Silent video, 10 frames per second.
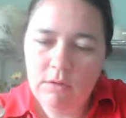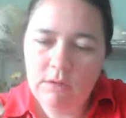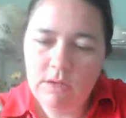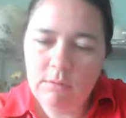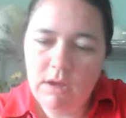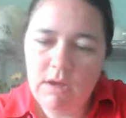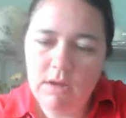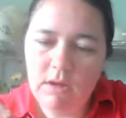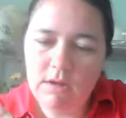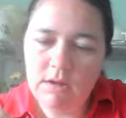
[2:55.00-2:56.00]
This thing might
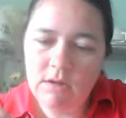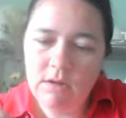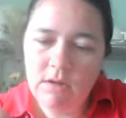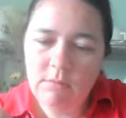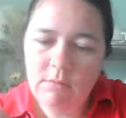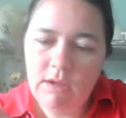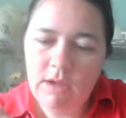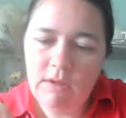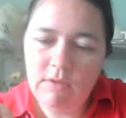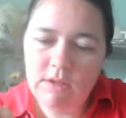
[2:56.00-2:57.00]
not
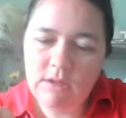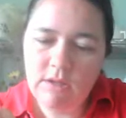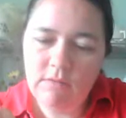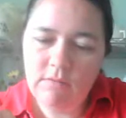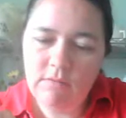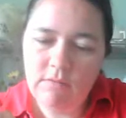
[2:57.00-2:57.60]
behave itself.